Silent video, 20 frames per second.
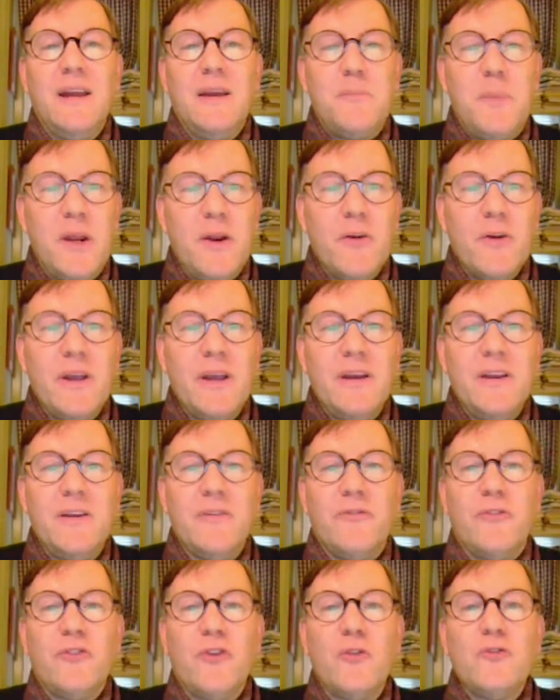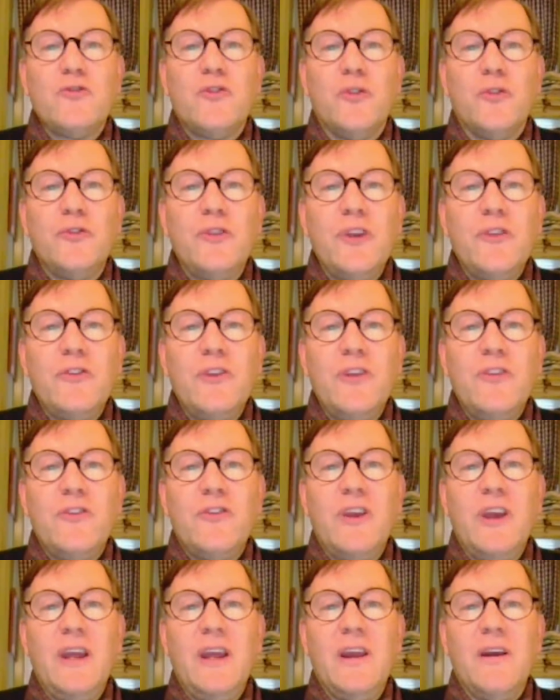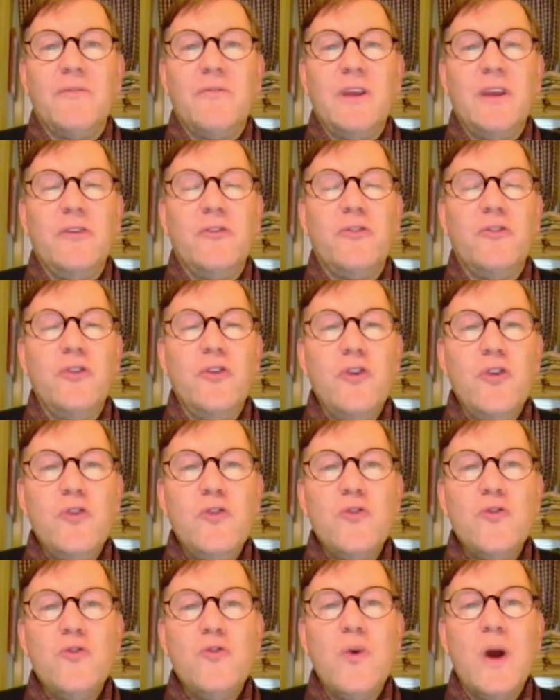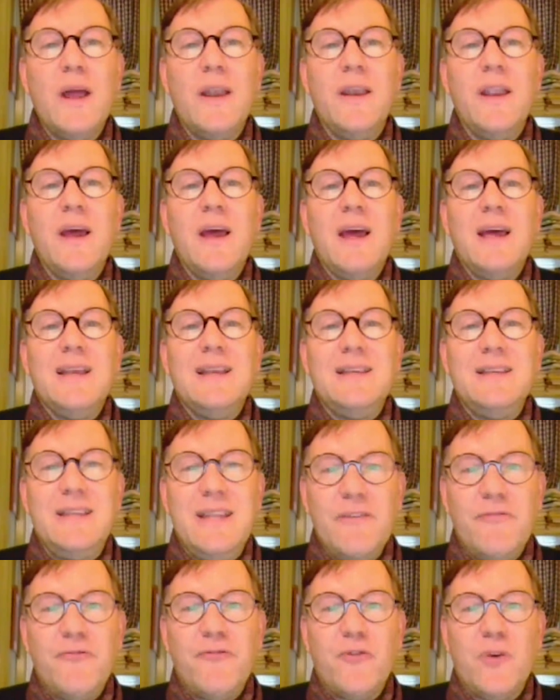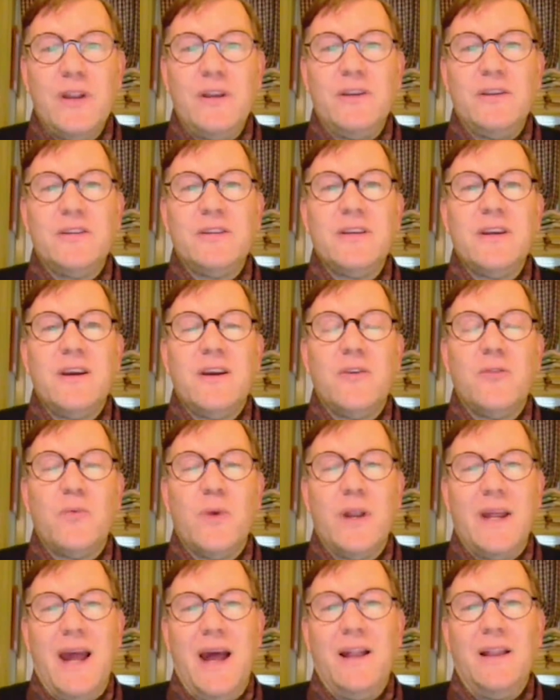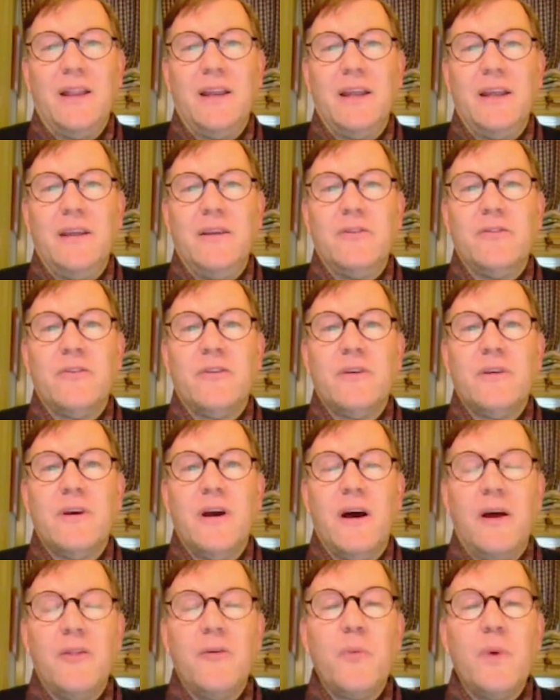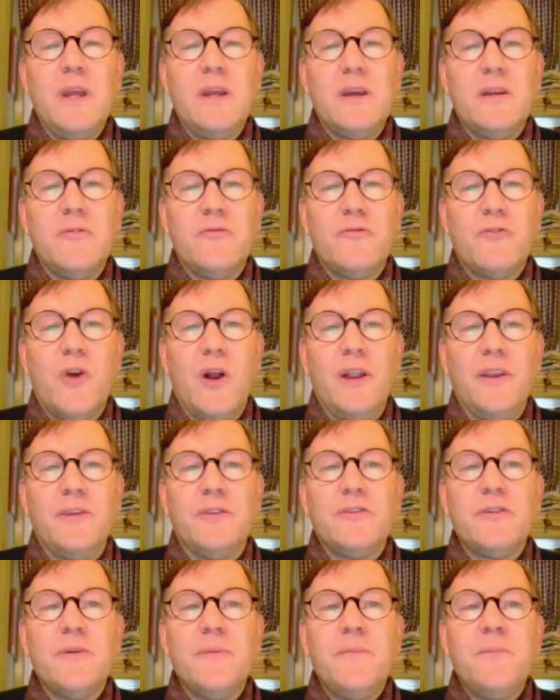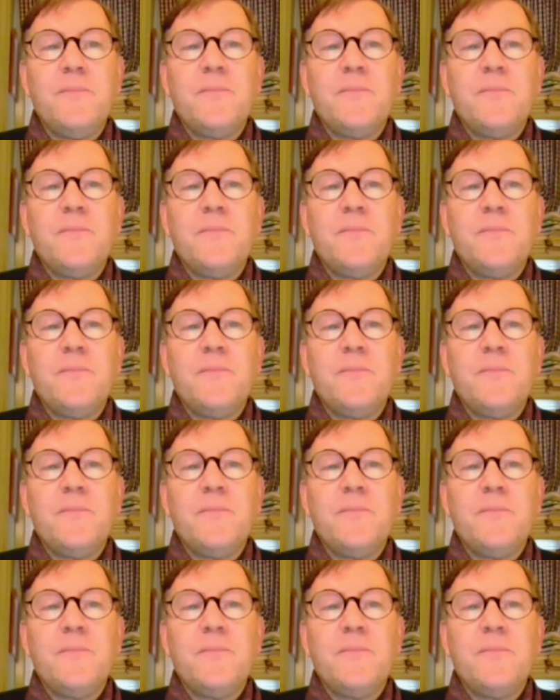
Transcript: period of social distancing, of these new and different realities that we confront,